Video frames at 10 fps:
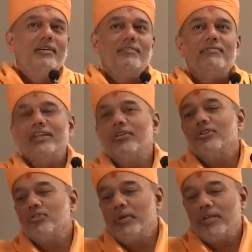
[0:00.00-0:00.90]
a very
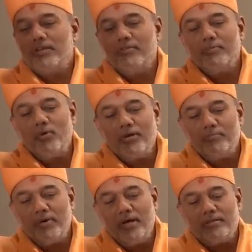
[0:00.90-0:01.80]
respective
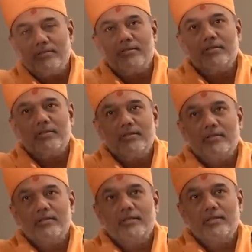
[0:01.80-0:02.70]
important part
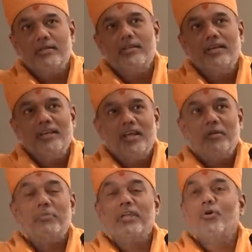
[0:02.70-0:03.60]

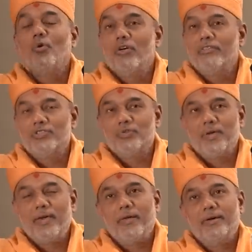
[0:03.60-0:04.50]
in bringing all of us
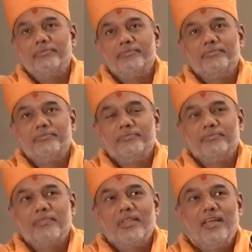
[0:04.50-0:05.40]
together
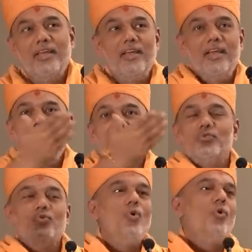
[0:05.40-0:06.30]
and
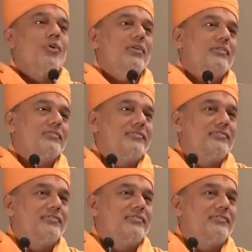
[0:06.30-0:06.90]
to all